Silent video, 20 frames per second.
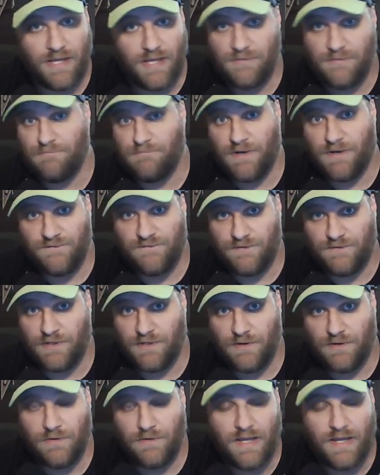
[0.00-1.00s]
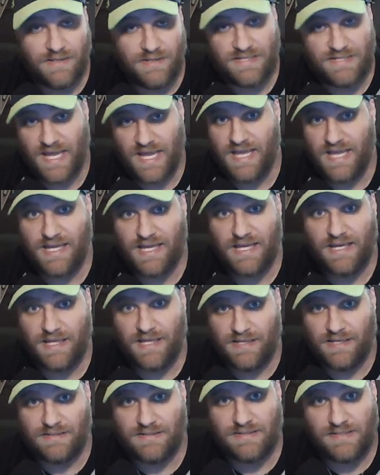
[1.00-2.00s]
in Buffalo and taking
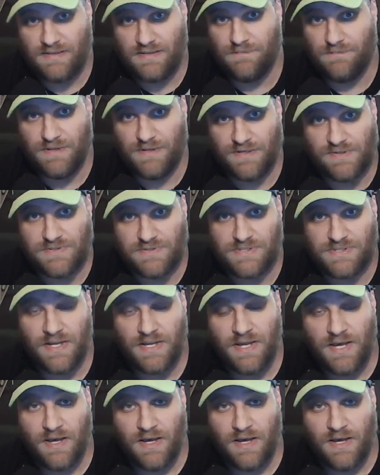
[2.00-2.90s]
it to the Bills